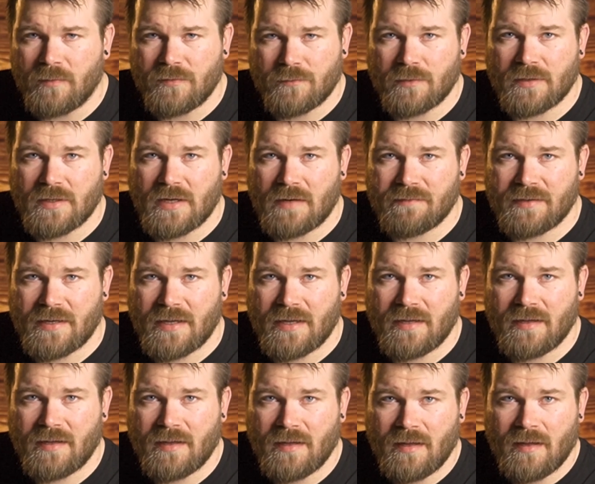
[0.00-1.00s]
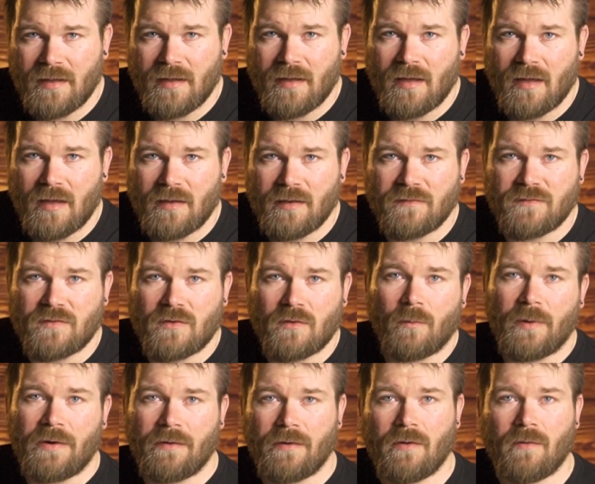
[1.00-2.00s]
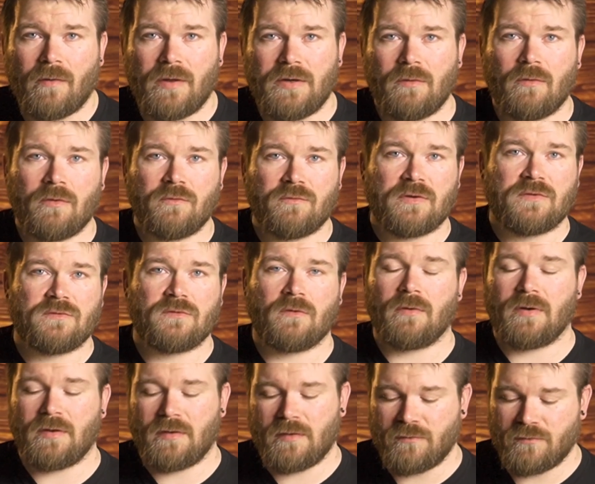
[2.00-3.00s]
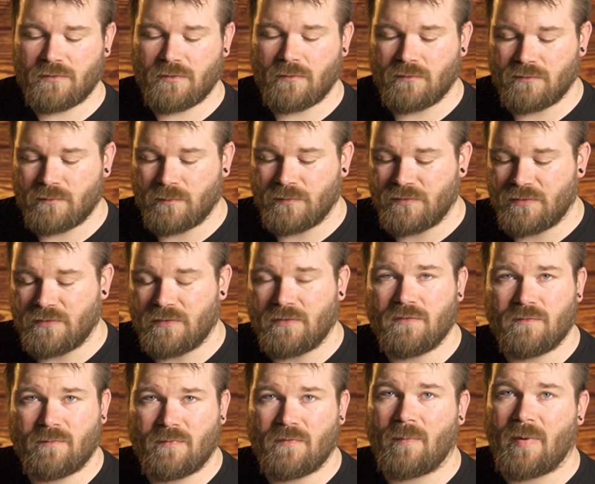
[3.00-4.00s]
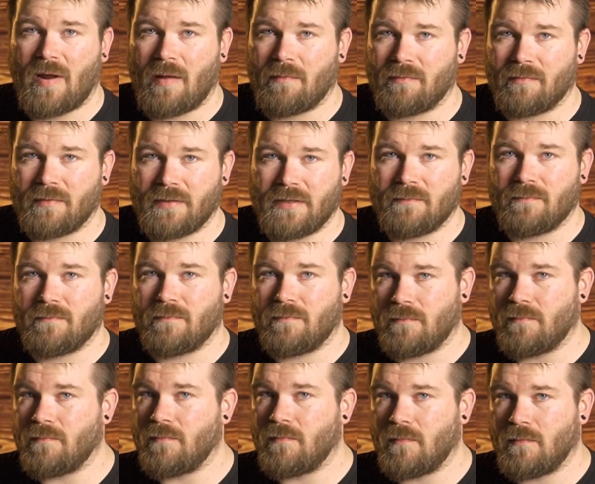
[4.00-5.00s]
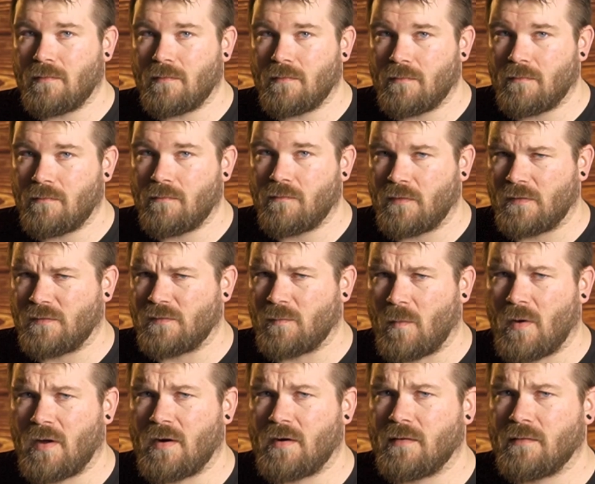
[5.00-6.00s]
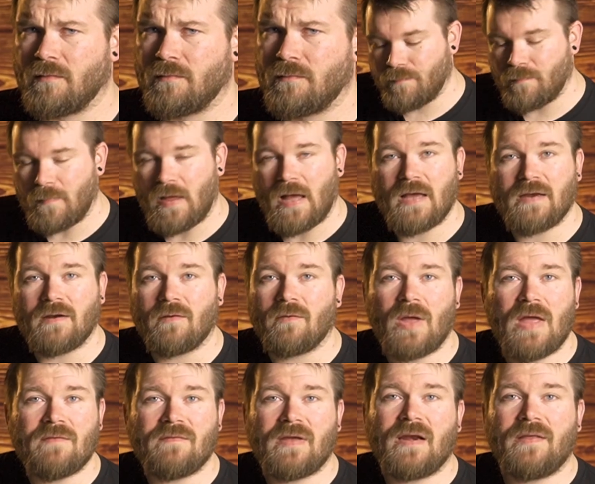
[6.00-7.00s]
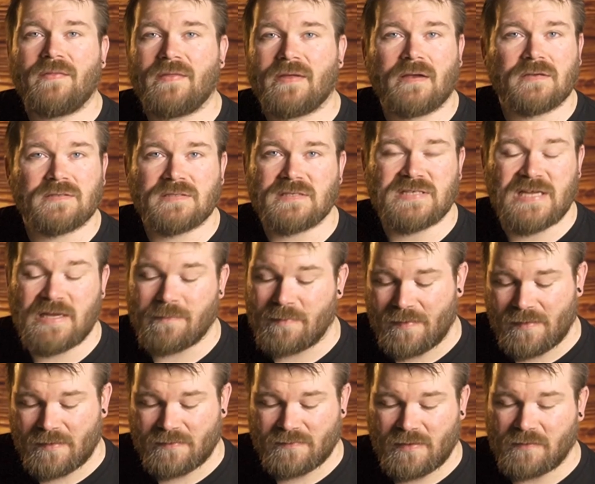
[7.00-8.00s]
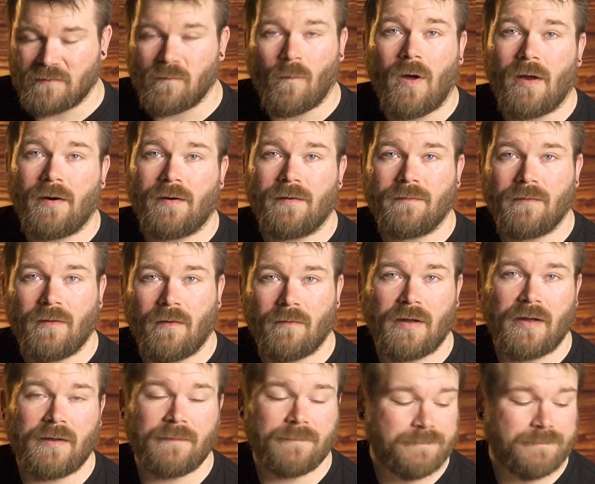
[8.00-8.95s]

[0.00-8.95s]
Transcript: drink it every day, unless you're a weirdo and you only drink soda and juice, which you should probably drink some water. I don't have anything else to say about this. It's water, okay?